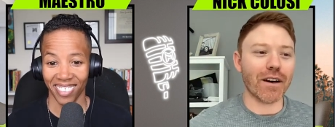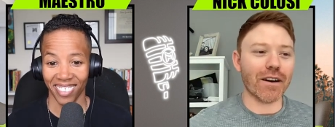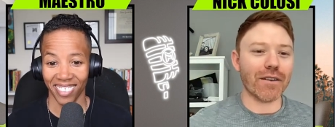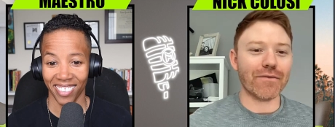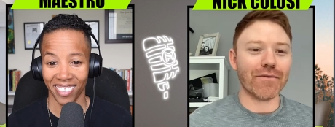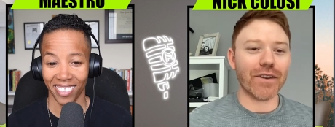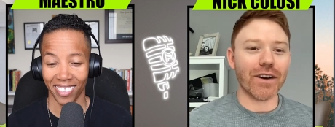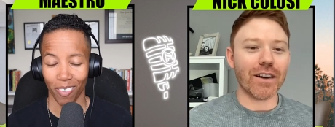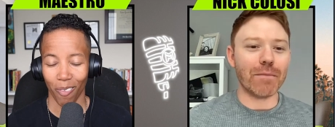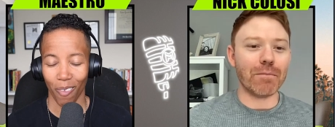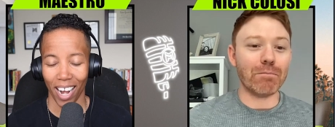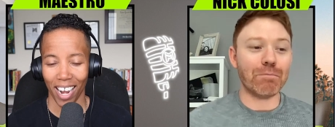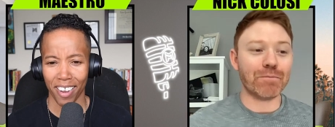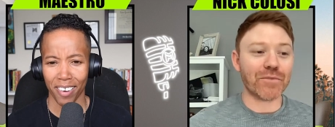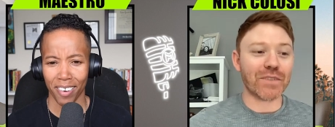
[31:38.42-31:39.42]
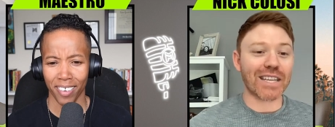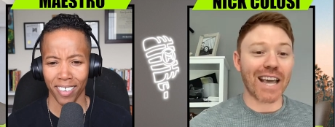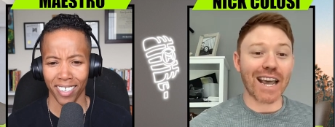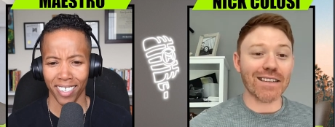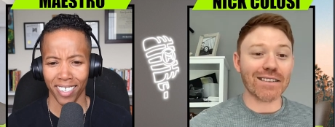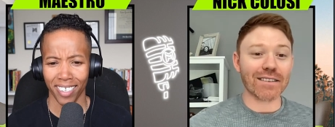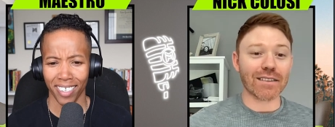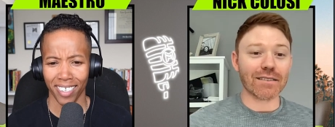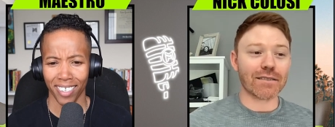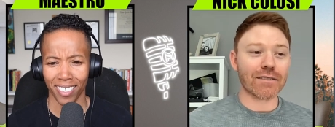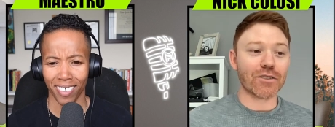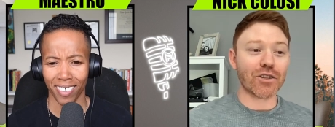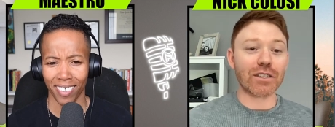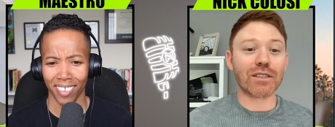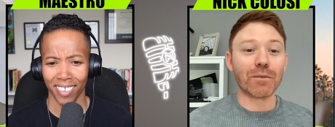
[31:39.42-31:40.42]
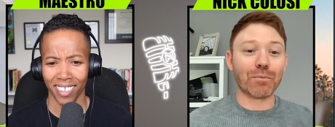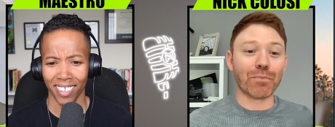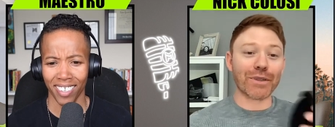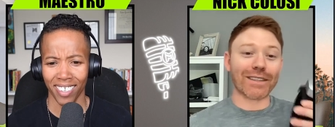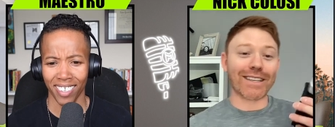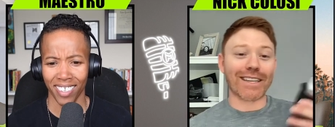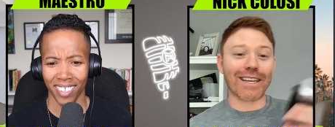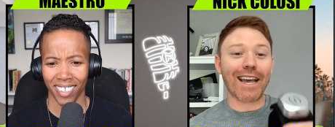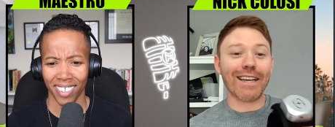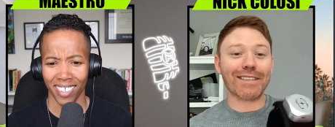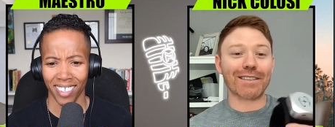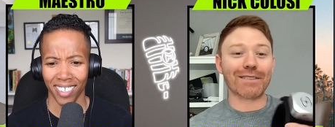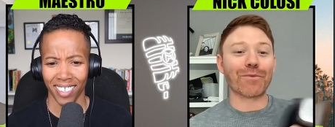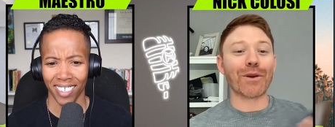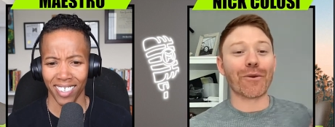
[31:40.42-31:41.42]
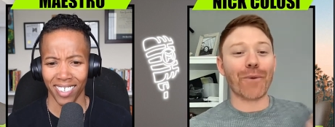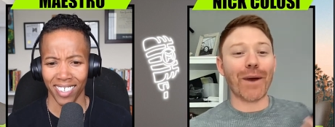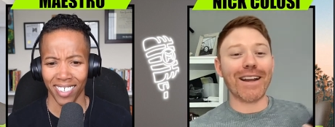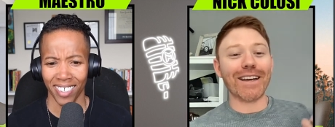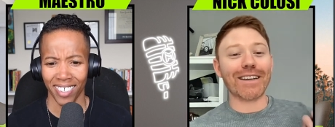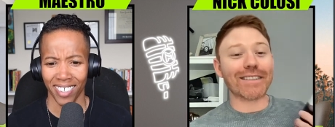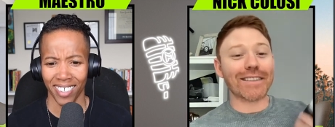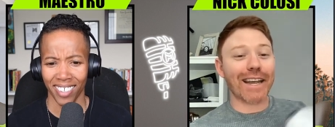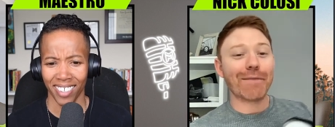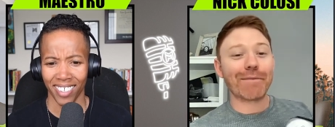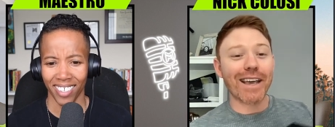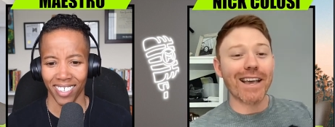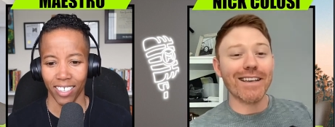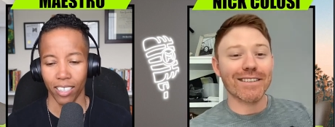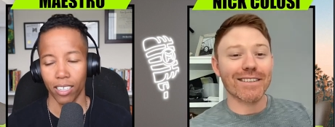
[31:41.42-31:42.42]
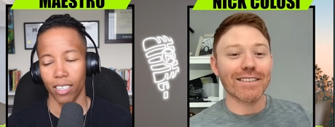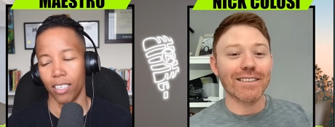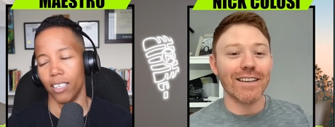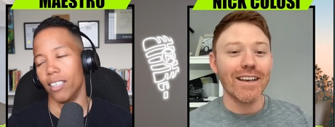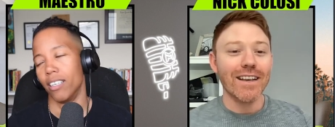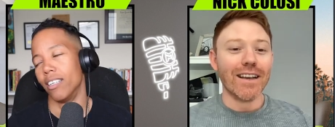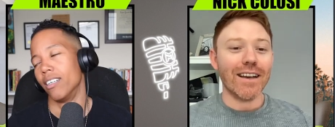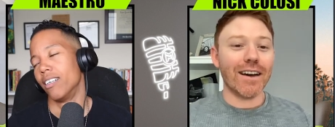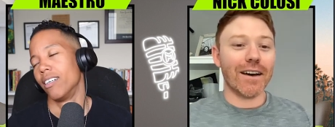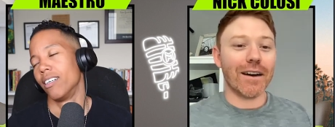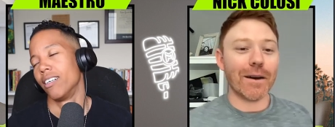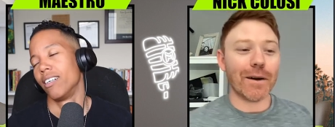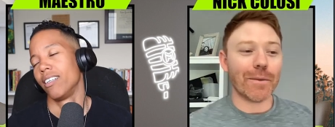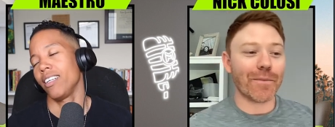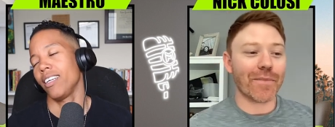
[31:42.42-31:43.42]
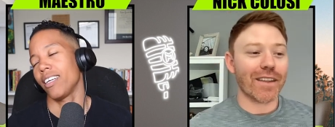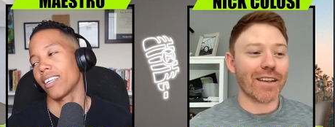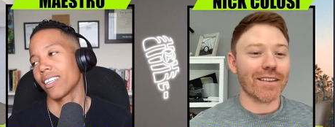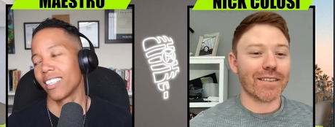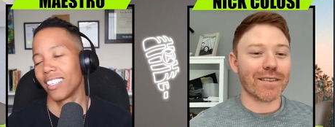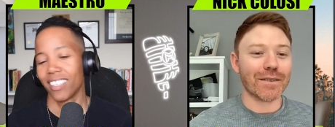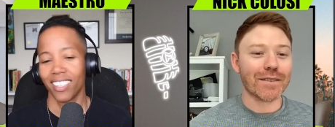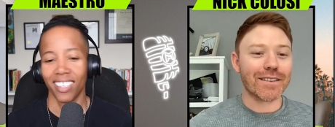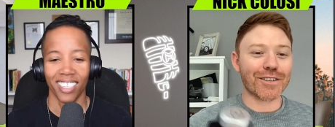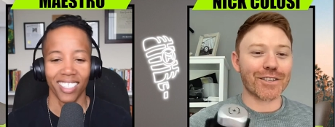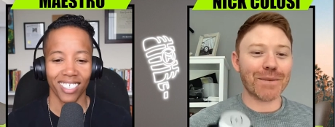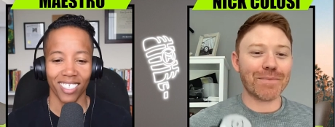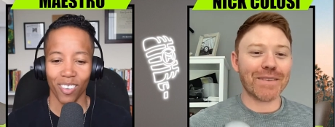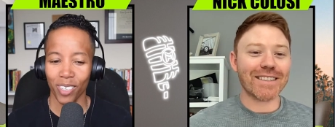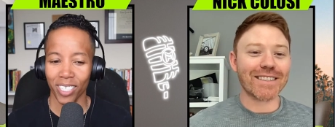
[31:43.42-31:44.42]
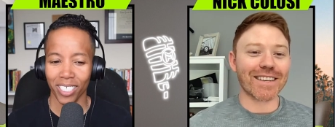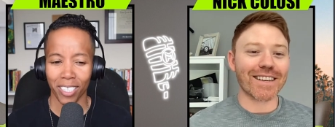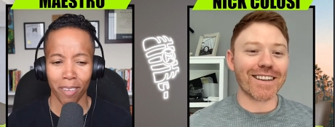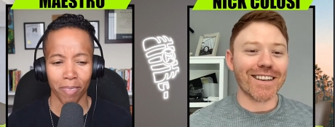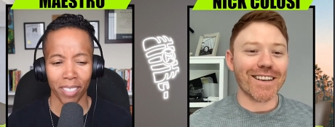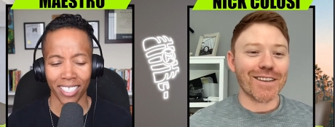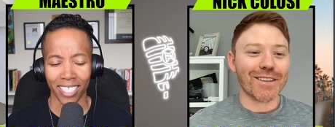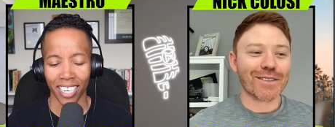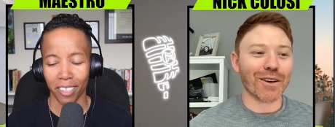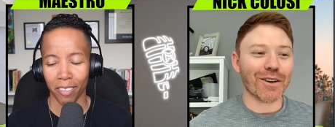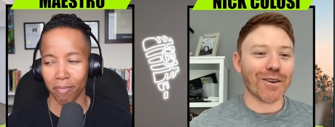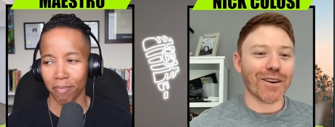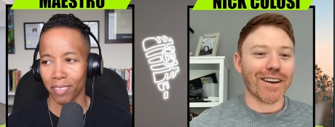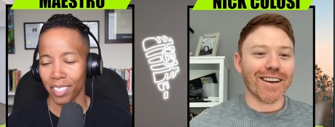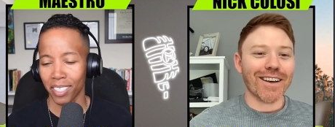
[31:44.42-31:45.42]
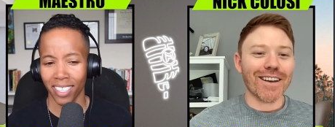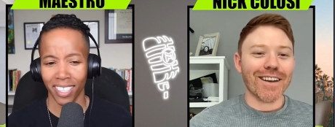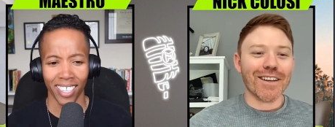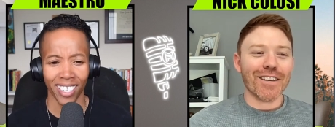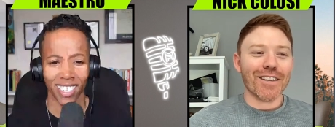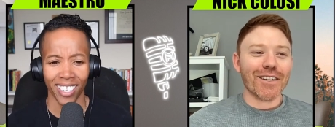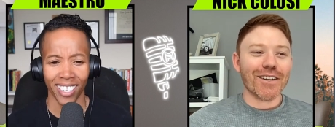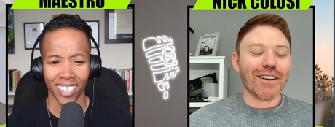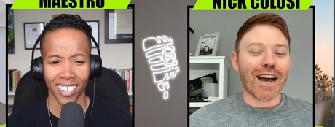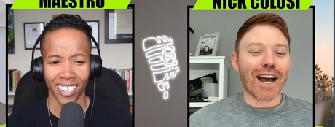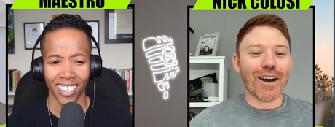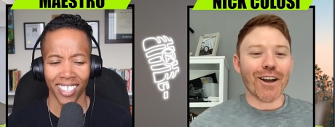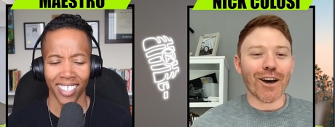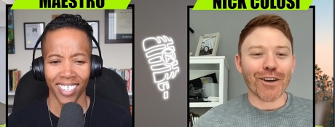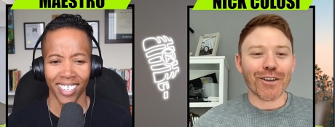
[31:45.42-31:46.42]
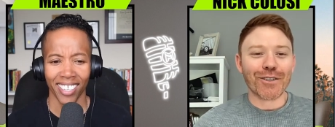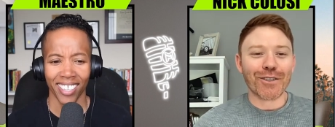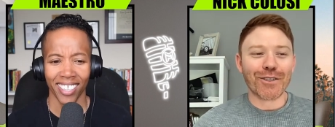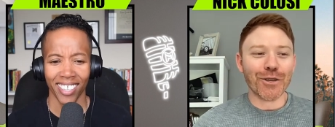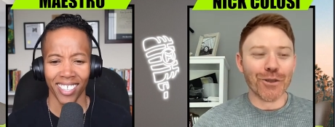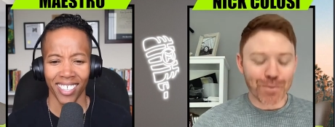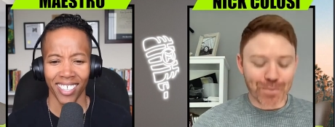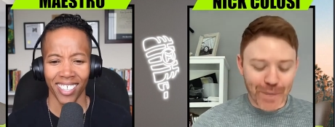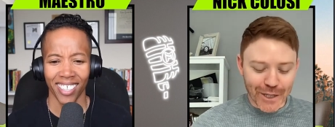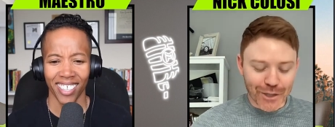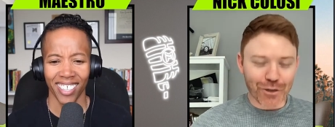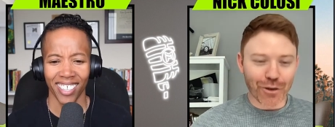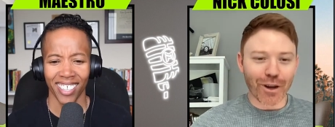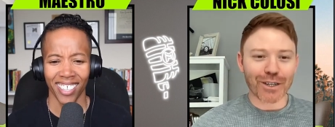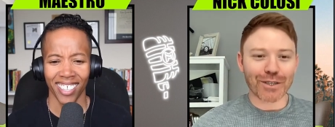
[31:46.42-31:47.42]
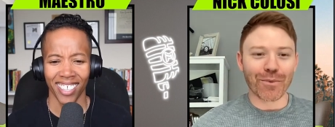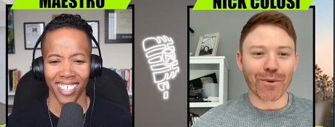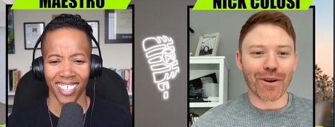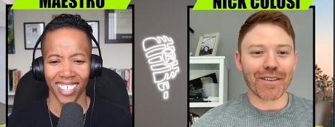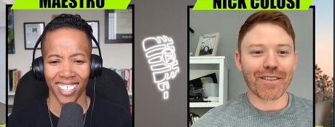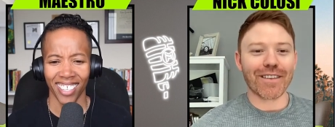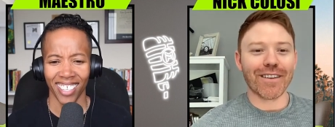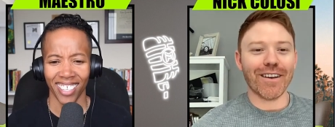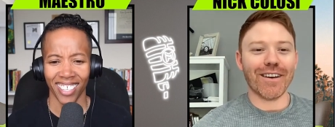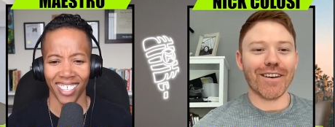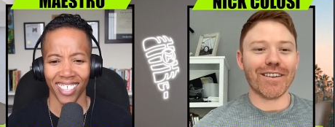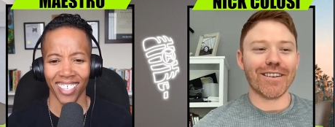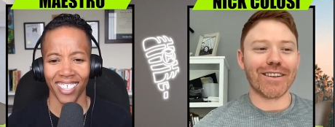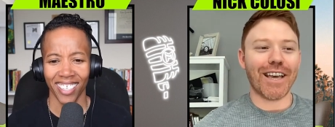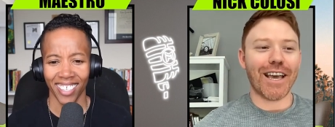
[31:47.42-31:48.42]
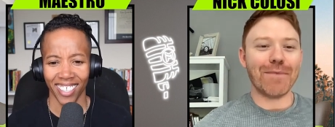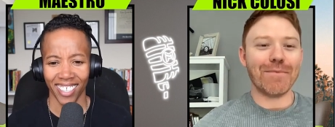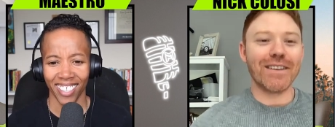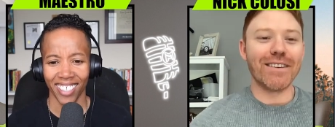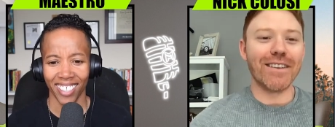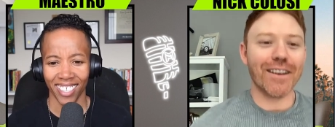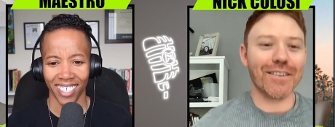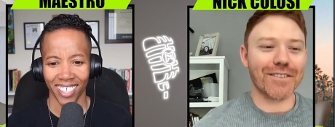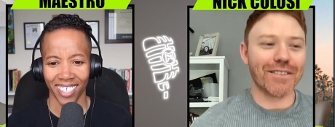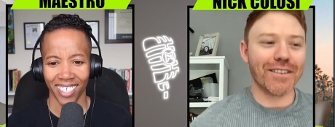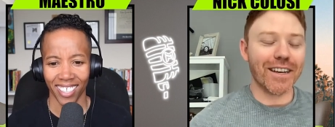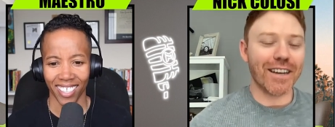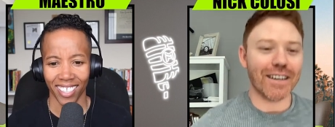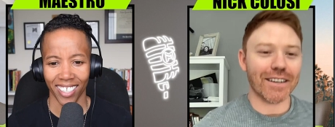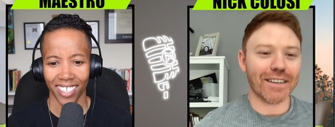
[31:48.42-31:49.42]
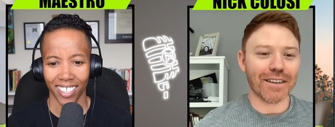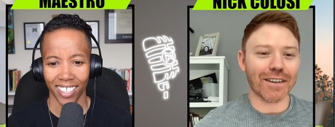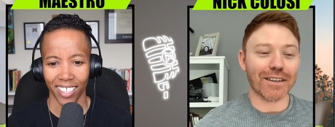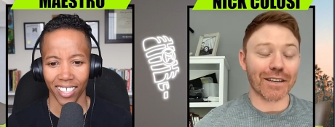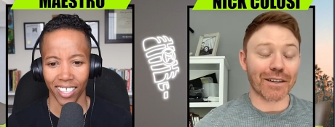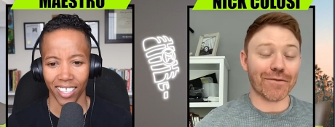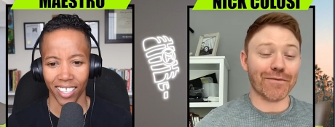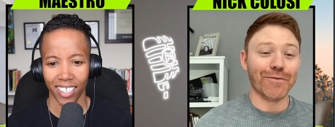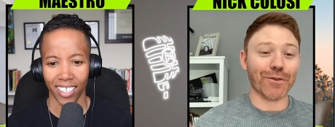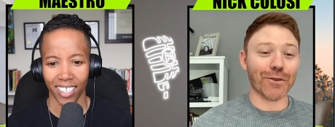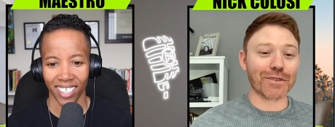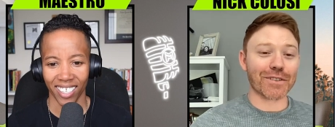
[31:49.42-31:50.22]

Speaker 1: of um, cases, just to put the cases. We were waiting on the damn cases um, Nick, to, to ship
Speaker 2: these in. Something.
Speaker 1: So, damn. I know two big trucks worth uh, came in yesterday, uh, like full